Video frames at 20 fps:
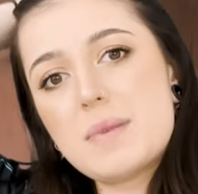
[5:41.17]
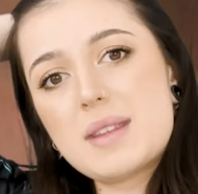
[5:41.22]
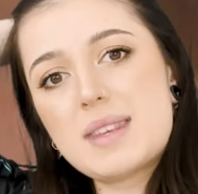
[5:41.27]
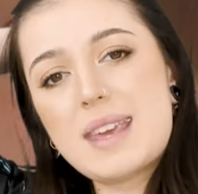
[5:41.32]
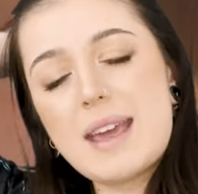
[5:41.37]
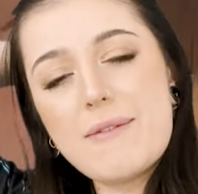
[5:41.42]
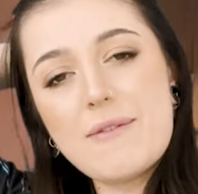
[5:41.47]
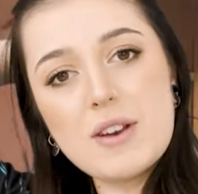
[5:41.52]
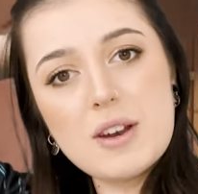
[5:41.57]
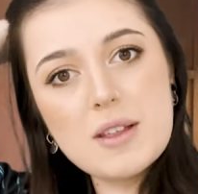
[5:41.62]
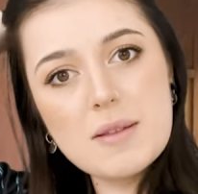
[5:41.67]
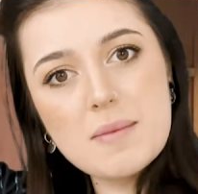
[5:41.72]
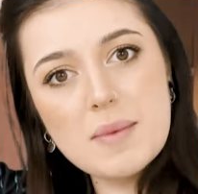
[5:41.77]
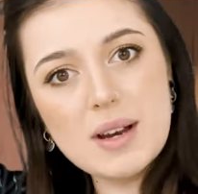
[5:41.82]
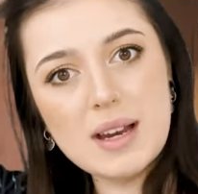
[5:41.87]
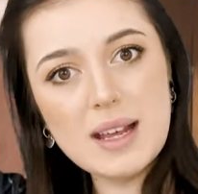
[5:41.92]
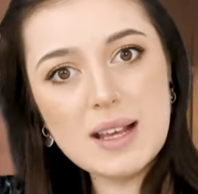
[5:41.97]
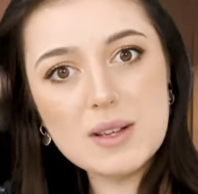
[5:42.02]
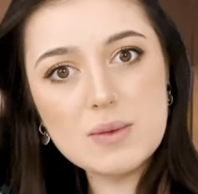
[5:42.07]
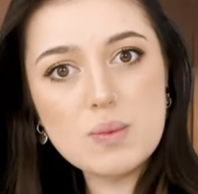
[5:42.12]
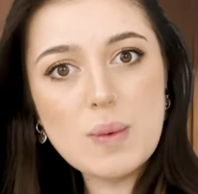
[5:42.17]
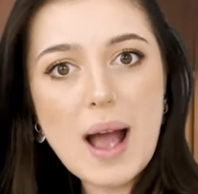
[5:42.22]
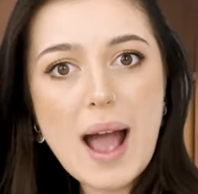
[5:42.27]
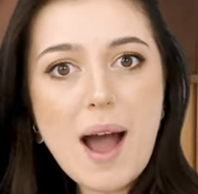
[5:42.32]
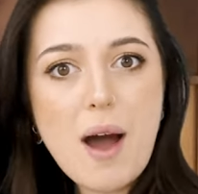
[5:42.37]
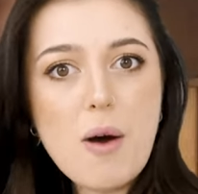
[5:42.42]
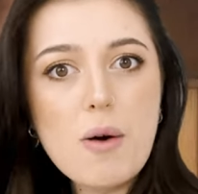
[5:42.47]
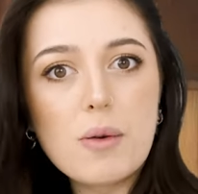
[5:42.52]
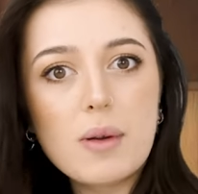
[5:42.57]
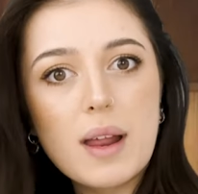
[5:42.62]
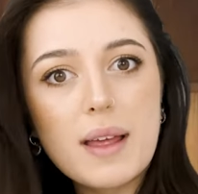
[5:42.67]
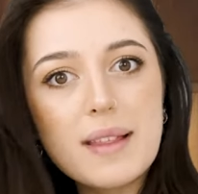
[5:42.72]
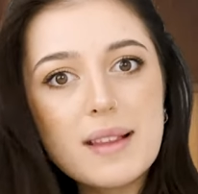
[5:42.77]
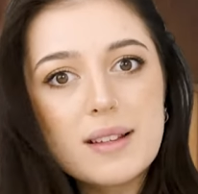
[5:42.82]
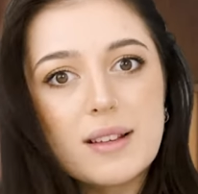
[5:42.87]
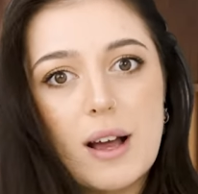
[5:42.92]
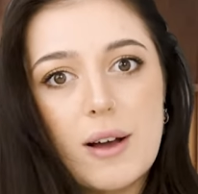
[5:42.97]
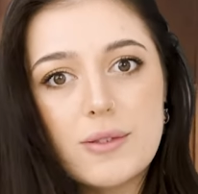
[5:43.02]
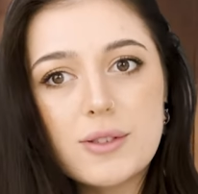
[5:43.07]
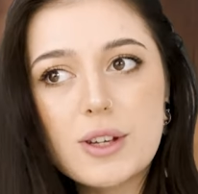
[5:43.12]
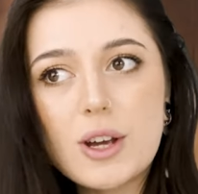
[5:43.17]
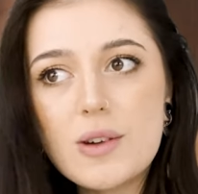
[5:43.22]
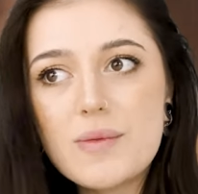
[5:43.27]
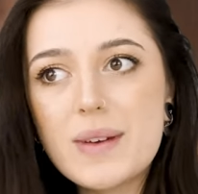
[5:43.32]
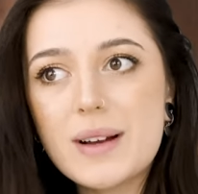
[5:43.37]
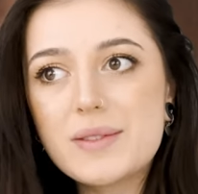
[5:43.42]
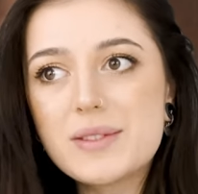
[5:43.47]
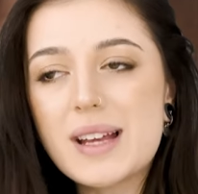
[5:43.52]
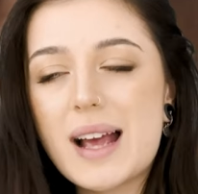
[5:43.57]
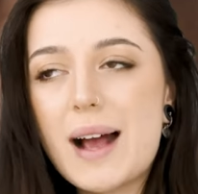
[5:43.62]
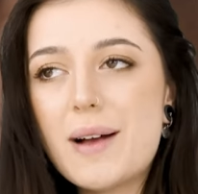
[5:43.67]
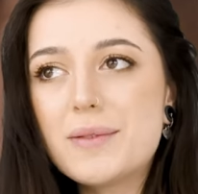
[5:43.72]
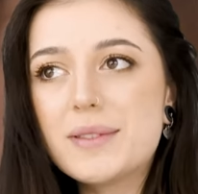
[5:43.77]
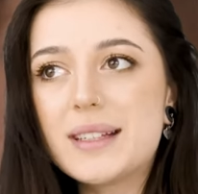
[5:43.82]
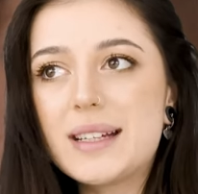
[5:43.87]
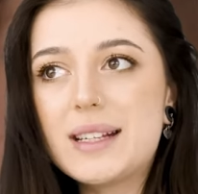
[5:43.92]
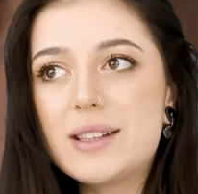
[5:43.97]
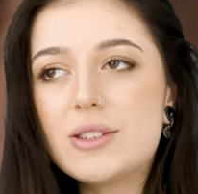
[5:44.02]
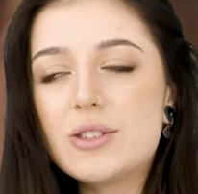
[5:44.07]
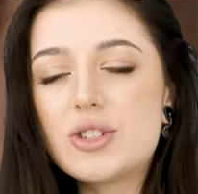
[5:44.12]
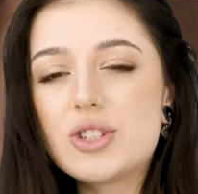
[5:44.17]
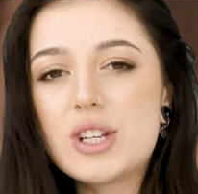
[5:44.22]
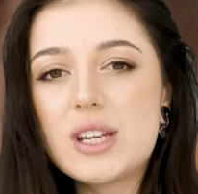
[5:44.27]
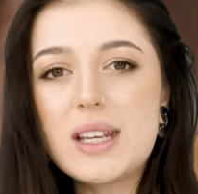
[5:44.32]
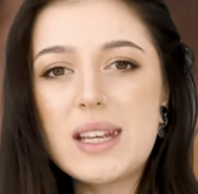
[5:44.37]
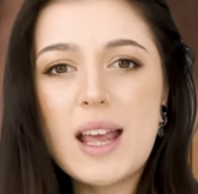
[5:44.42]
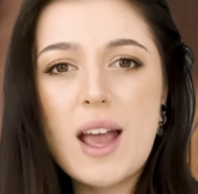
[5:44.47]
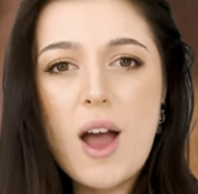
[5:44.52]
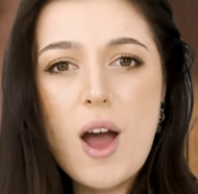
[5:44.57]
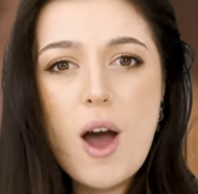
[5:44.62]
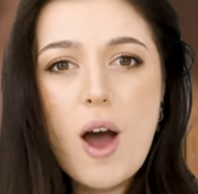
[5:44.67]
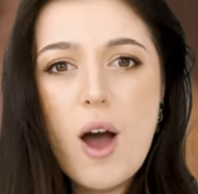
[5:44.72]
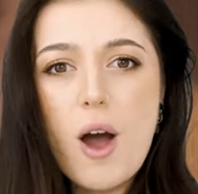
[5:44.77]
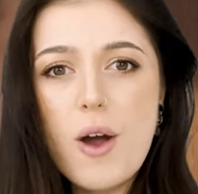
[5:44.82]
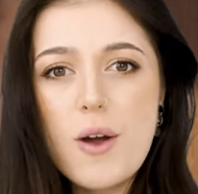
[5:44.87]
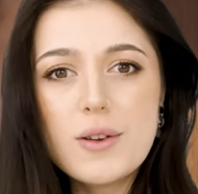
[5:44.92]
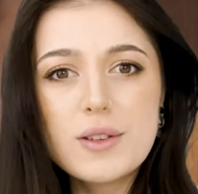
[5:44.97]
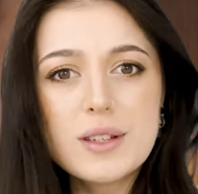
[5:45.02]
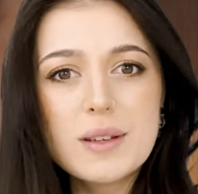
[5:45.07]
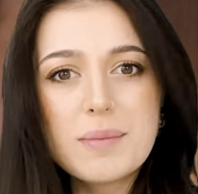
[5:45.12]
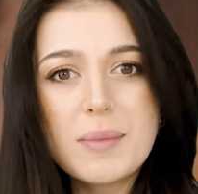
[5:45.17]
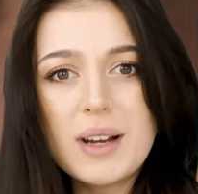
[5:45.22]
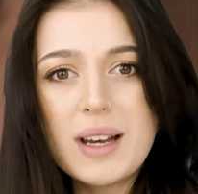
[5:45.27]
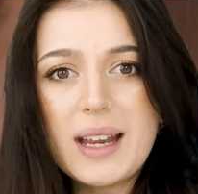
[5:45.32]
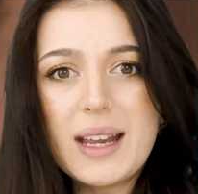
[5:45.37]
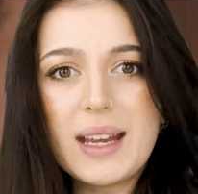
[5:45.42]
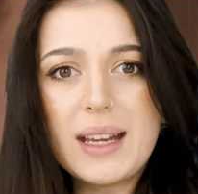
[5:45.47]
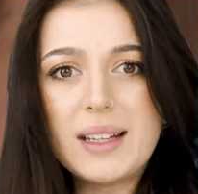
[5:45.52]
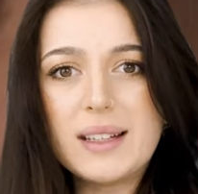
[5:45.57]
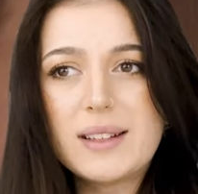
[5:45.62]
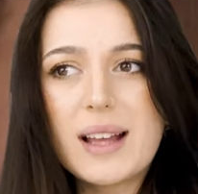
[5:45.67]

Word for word: given her the money as well, like this girl's going around town saying that she owes her money,